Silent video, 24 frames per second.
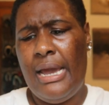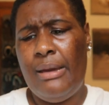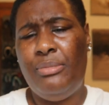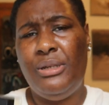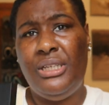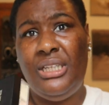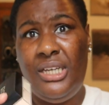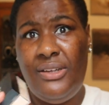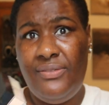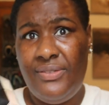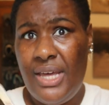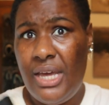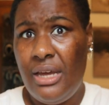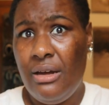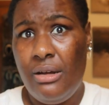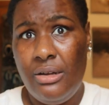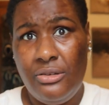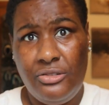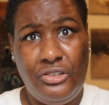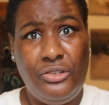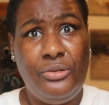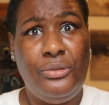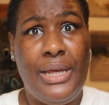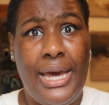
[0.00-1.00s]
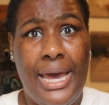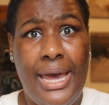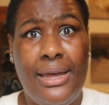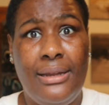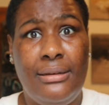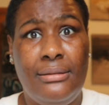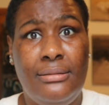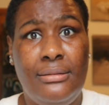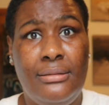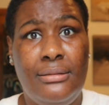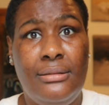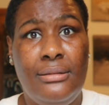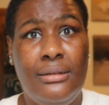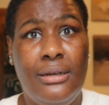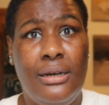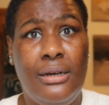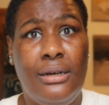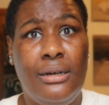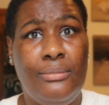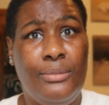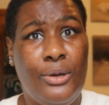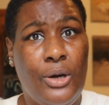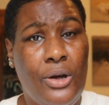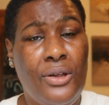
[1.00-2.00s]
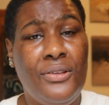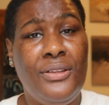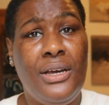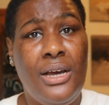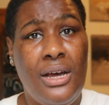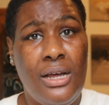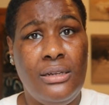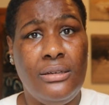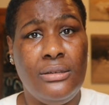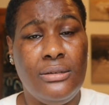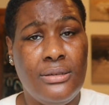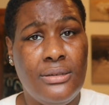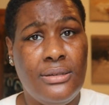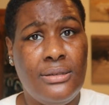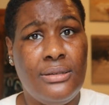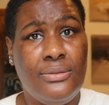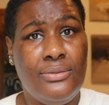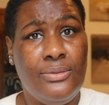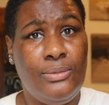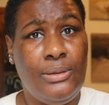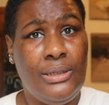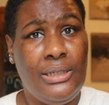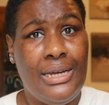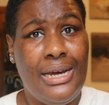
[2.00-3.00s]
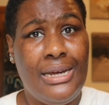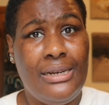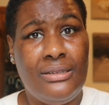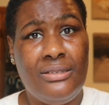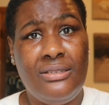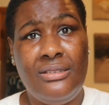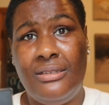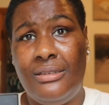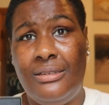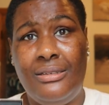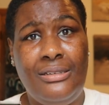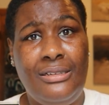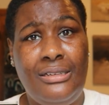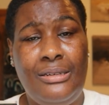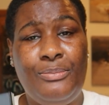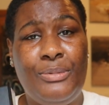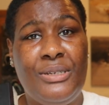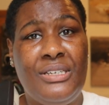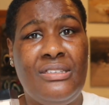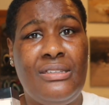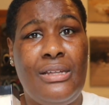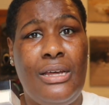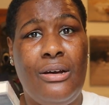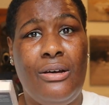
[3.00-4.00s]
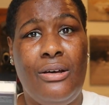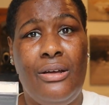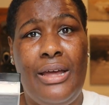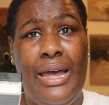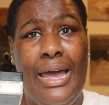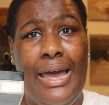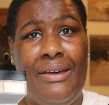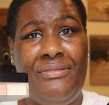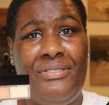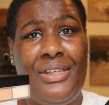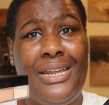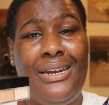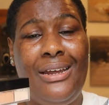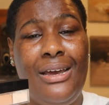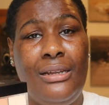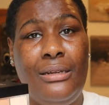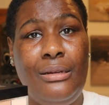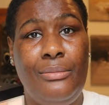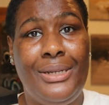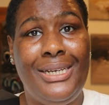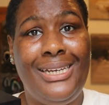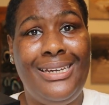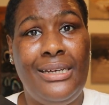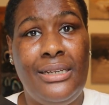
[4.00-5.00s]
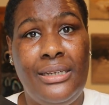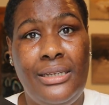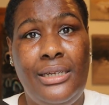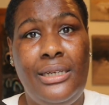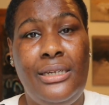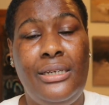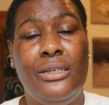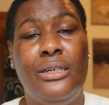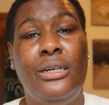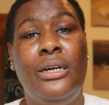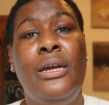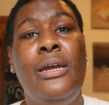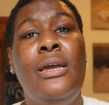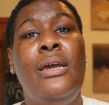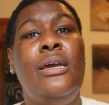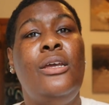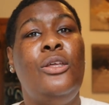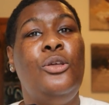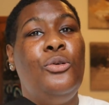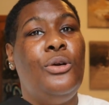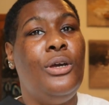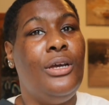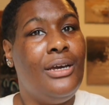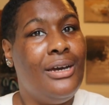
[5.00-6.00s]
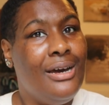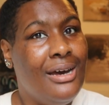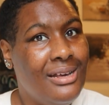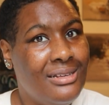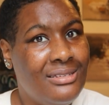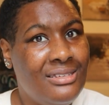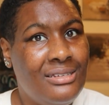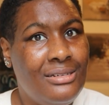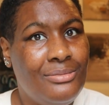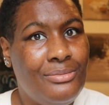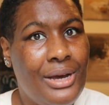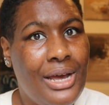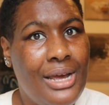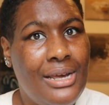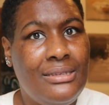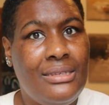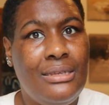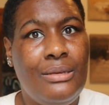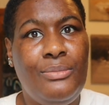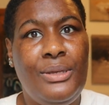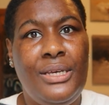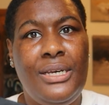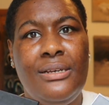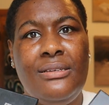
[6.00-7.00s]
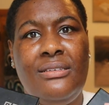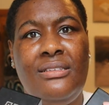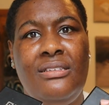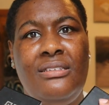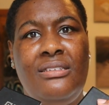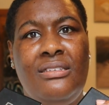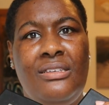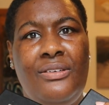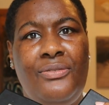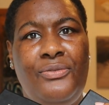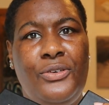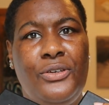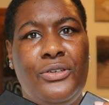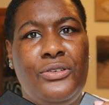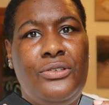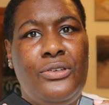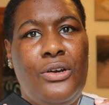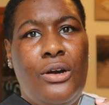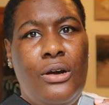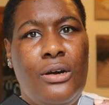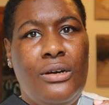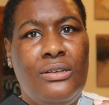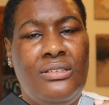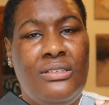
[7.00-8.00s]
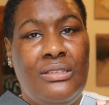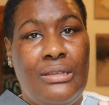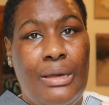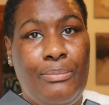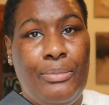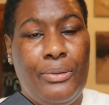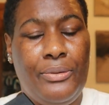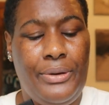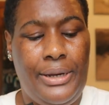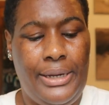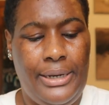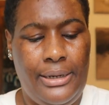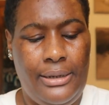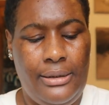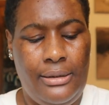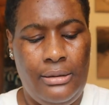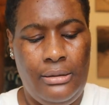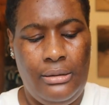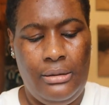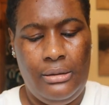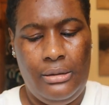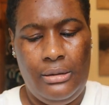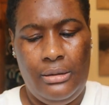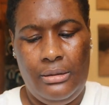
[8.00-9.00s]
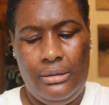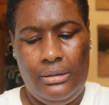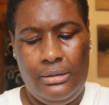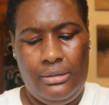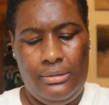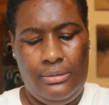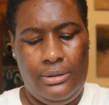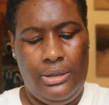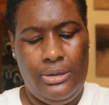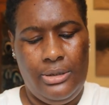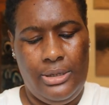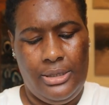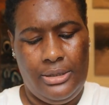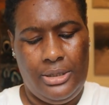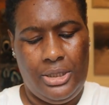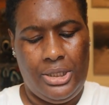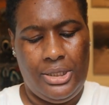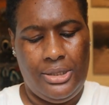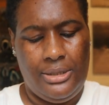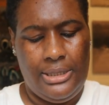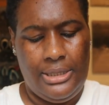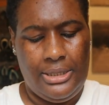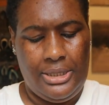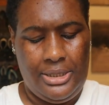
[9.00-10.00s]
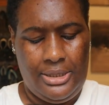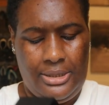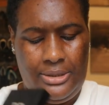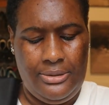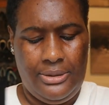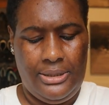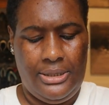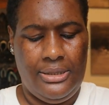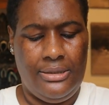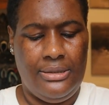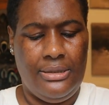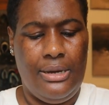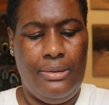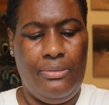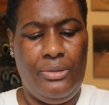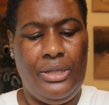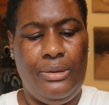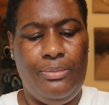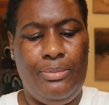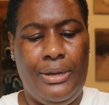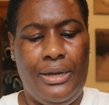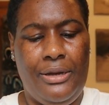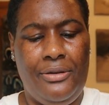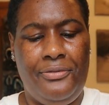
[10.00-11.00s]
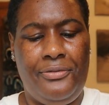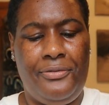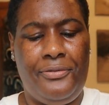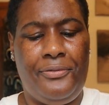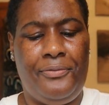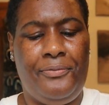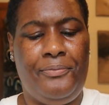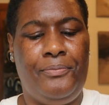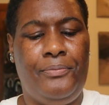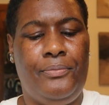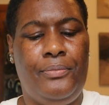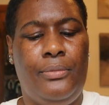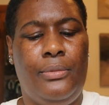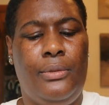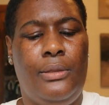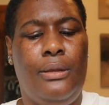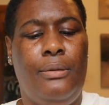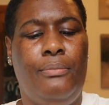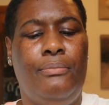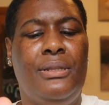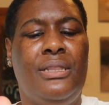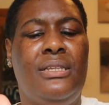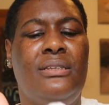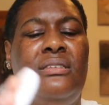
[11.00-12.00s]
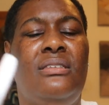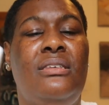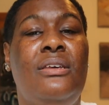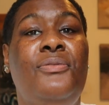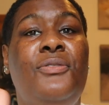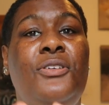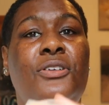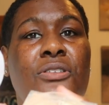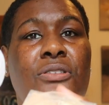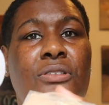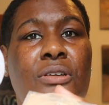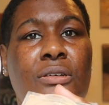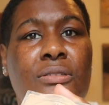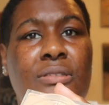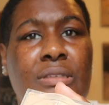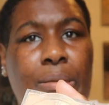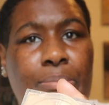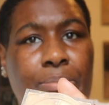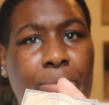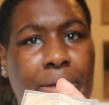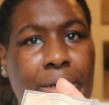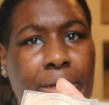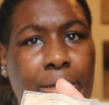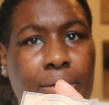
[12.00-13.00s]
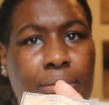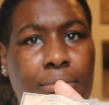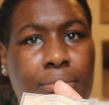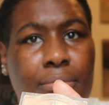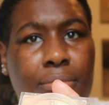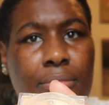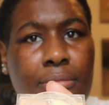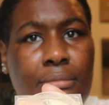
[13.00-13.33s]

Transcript: I believe they all do that. All the colors from the lightest to the deepest, they all have that element in here. You can customize it because the sifters are separated. I'm gonna go ahead and show that to you. It does come with a puff, but the sifters are separated.